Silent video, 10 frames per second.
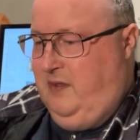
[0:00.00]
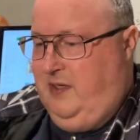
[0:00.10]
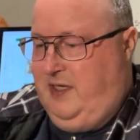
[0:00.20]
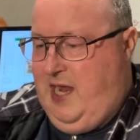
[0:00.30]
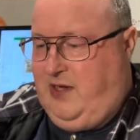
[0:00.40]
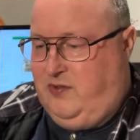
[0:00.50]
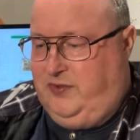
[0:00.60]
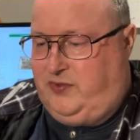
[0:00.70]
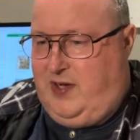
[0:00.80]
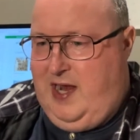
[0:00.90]
Yak
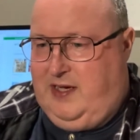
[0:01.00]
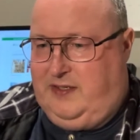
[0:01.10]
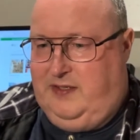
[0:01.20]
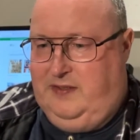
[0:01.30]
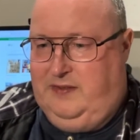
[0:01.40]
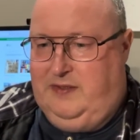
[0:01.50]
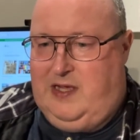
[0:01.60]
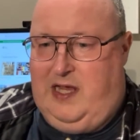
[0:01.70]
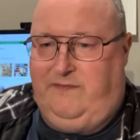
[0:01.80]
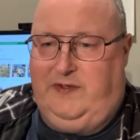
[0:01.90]
on Track.
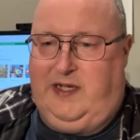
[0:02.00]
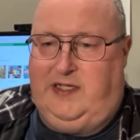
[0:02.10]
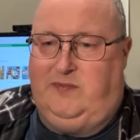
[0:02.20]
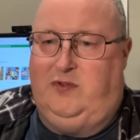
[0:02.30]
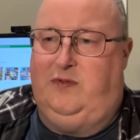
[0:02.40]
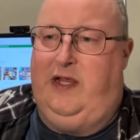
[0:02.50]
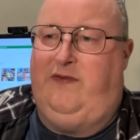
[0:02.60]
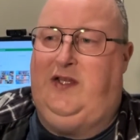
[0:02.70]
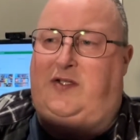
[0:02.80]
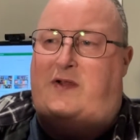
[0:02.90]
Unforgettable
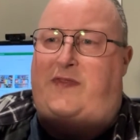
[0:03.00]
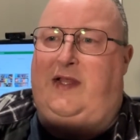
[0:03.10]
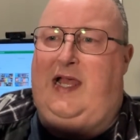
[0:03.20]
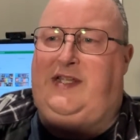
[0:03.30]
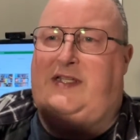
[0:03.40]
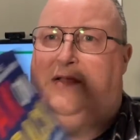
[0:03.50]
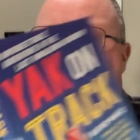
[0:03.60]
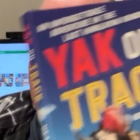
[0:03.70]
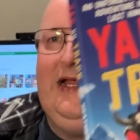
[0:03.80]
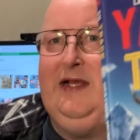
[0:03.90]
adventure in the last
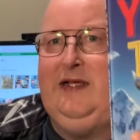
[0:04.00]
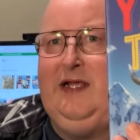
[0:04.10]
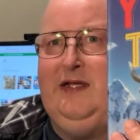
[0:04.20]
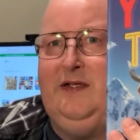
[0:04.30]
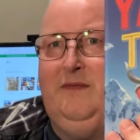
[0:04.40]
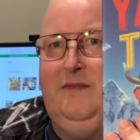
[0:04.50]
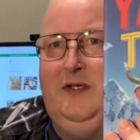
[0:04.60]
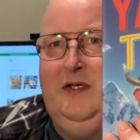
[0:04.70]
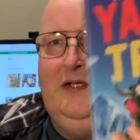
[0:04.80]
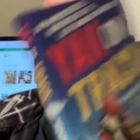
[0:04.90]
Himalayan kingdom.
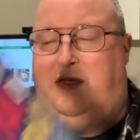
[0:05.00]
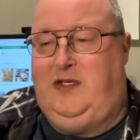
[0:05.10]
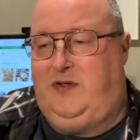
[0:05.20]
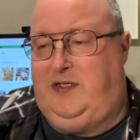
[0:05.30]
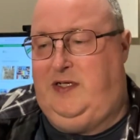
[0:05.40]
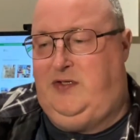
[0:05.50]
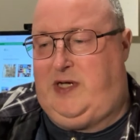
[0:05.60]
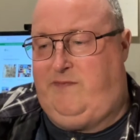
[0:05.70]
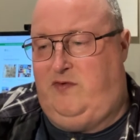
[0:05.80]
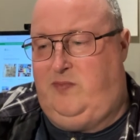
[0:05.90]
Interesting
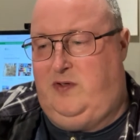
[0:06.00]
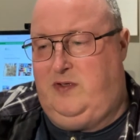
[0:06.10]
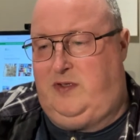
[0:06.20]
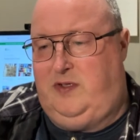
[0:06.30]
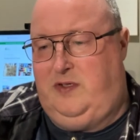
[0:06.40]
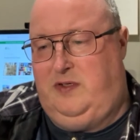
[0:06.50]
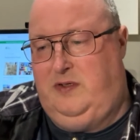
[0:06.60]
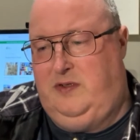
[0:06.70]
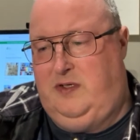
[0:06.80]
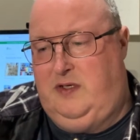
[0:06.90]
travel book.
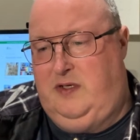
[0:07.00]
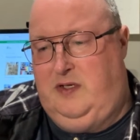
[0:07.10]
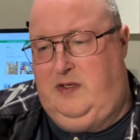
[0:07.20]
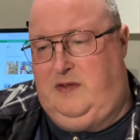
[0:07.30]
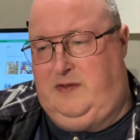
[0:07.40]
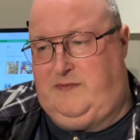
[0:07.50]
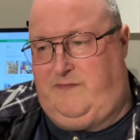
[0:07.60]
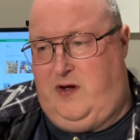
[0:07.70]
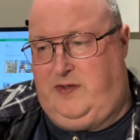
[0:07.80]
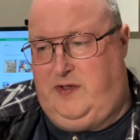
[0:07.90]

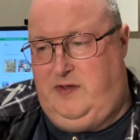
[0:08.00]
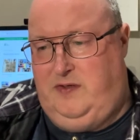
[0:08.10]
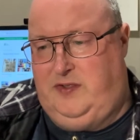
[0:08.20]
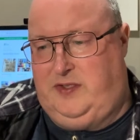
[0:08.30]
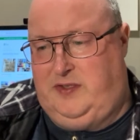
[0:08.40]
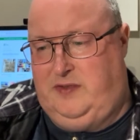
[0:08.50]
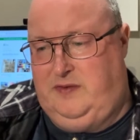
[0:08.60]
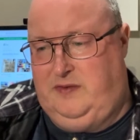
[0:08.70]
Photos.